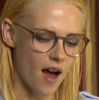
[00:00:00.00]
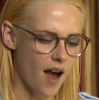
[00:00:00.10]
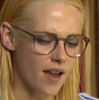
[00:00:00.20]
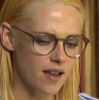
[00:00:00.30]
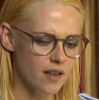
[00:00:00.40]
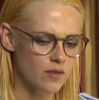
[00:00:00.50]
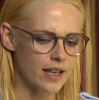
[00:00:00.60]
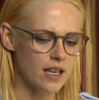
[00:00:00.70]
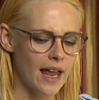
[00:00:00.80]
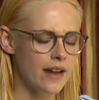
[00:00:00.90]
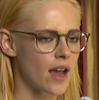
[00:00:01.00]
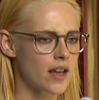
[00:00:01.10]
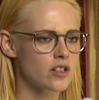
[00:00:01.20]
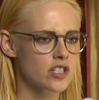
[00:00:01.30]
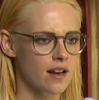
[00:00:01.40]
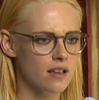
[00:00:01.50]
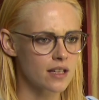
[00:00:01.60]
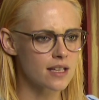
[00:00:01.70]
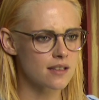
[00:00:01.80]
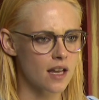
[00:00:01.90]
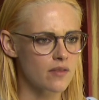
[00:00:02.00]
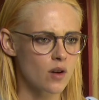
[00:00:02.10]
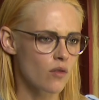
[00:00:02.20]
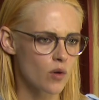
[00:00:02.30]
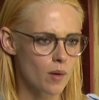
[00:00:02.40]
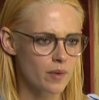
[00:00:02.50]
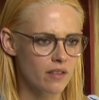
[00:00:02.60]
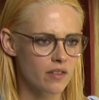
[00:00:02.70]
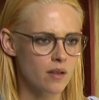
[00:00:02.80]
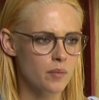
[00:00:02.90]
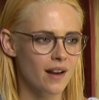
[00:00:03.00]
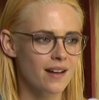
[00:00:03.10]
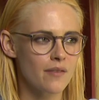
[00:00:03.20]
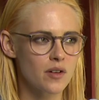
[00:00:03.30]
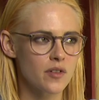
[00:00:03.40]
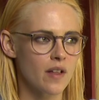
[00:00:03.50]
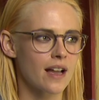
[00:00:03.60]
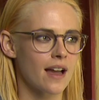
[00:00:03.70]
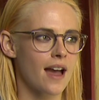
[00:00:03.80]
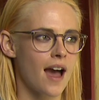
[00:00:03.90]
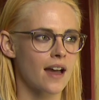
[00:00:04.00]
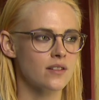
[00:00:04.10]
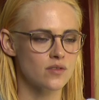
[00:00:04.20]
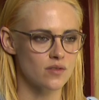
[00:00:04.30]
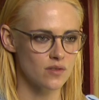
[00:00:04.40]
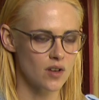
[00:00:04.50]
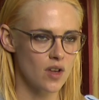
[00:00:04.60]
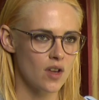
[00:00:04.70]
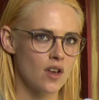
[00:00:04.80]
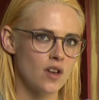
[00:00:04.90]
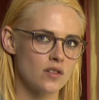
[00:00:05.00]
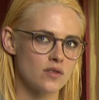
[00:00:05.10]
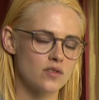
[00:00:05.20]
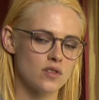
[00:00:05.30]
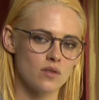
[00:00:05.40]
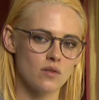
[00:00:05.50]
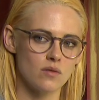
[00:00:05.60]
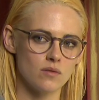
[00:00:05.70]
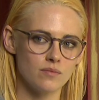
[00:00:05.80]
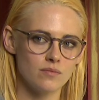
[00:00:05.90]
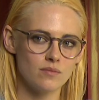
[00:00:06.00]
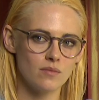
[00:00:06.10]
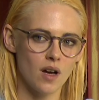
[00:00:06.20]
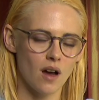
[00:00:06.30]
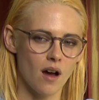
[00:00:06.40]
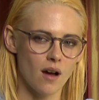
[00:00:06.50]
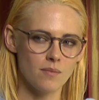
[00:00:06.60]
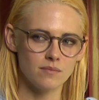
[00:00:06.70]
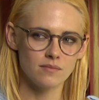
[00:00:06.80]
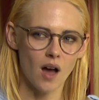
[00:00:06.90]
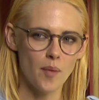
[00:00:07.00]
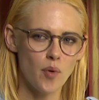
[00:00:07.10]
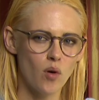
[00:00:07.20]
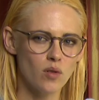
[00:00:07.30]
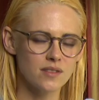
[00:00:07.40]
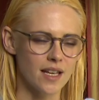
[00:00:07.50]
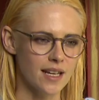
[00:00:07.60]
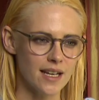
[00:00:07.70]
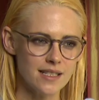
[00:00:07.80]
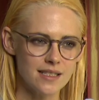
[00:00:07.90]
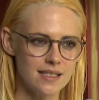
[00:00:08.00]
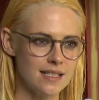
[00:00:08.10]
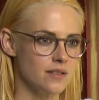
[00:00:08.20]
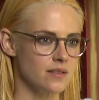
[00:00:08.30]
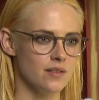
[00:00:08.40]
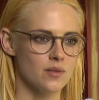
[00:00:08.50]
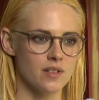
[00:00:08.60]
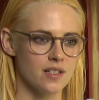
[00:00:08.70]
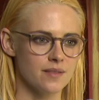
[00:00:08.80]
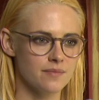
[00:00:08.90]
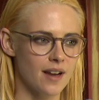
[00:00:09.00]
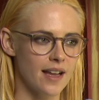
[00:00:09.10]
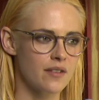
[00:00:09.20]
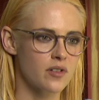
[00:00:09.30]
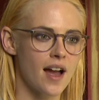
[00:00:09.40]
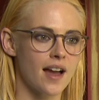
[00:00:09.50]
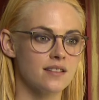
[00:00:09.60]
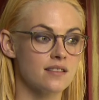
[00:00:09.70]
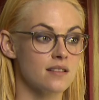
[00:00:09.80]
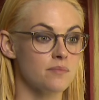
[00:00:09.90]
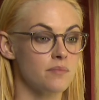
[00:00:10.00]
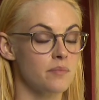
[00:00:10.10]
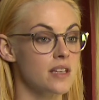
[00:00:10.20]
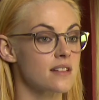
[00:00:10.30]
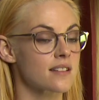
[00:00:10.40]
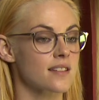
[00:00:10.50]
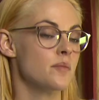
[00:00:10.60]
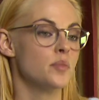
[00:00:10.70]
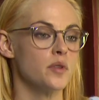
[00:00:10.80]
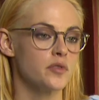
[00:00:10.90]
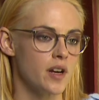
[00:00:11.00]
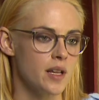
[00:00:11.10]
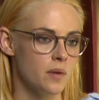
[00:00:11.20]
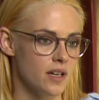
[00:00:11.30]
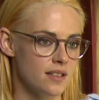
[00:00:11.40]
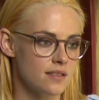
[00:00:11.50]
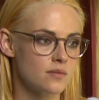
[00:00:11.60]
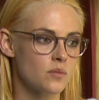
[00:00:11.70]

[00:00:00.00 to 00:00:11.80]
I, like, en energetically, it's kind of an overwhelming thing, but I never felt like I had to um, uphold any ideals, or I never had to be an example for anyone.